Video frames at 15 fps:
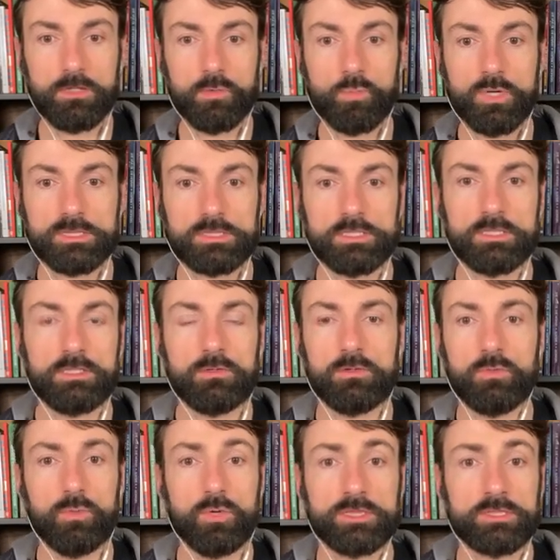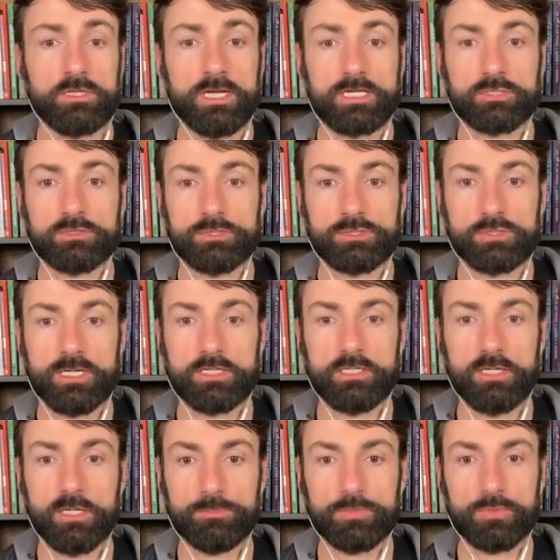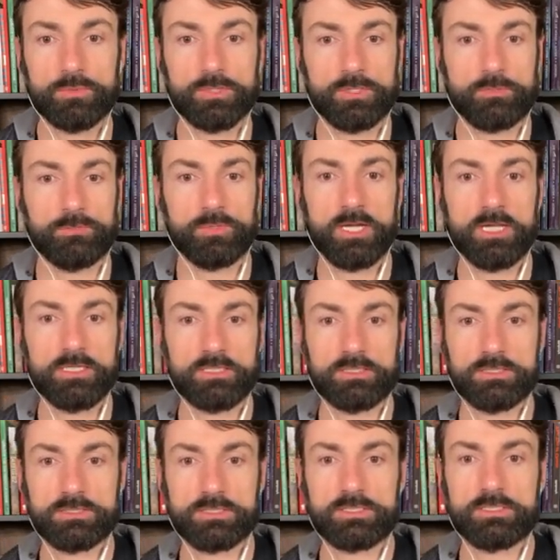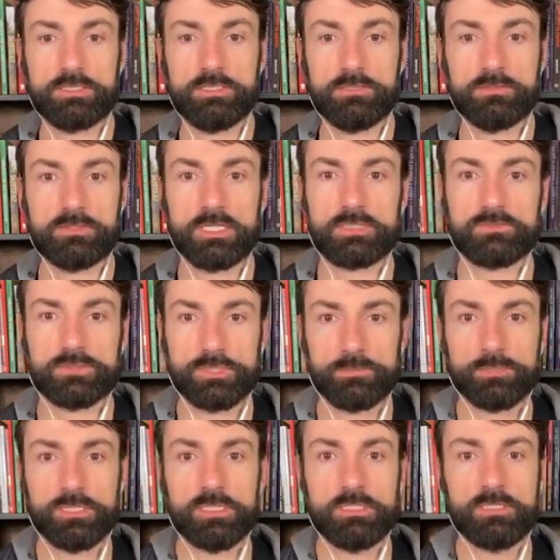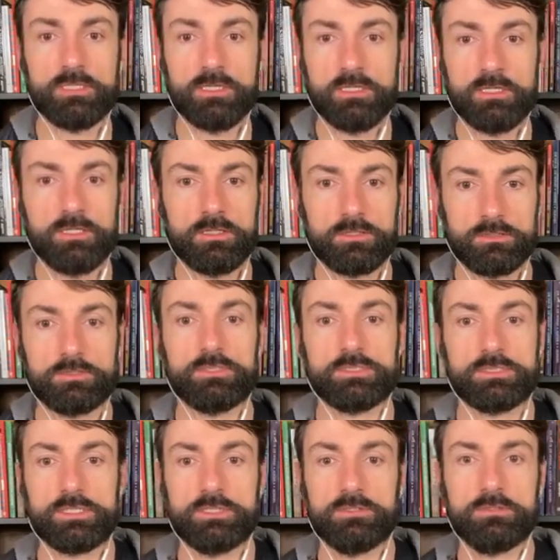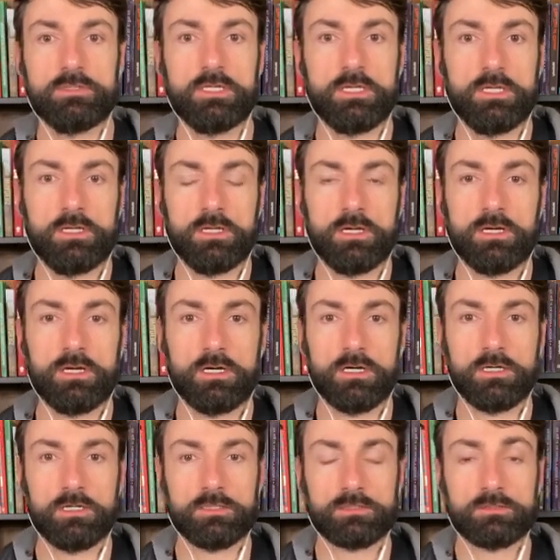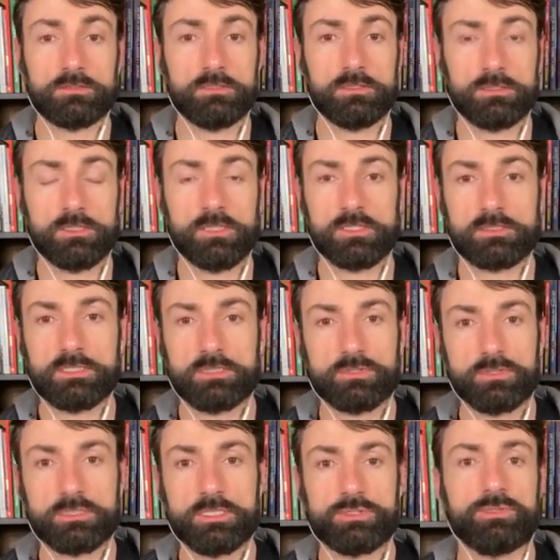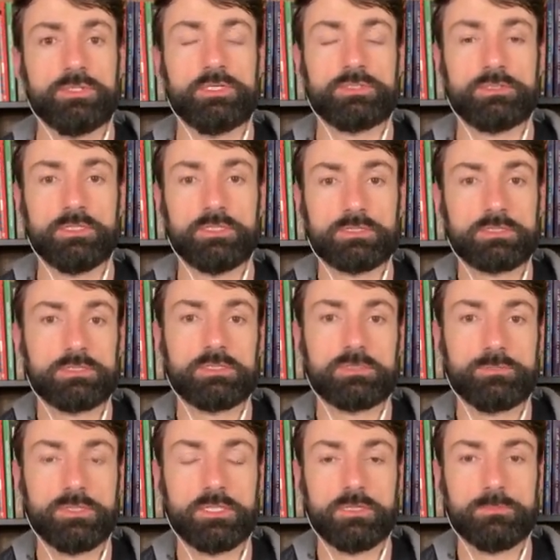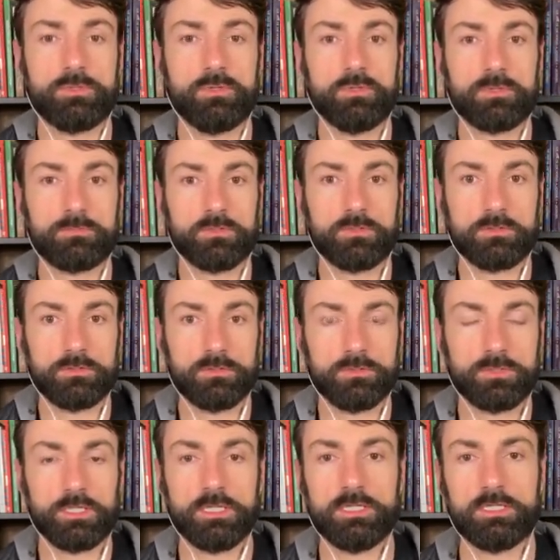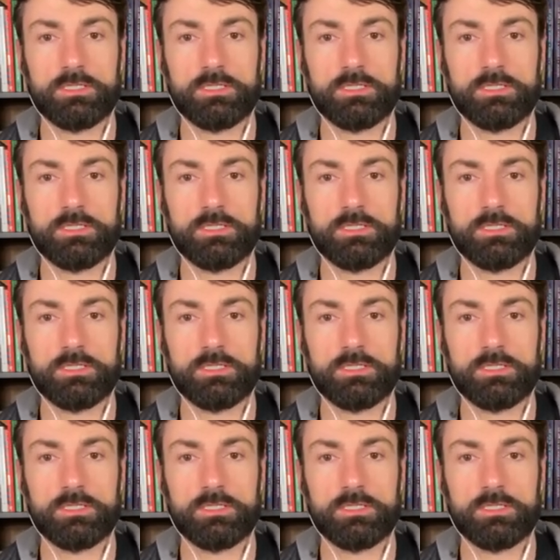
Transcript: what they're what they're actually trying to help you with. Brian, good to see you. Thanks for jumping in. Good to see you. Uh, et cetera, et cetera. And it's it's just become normal, okay?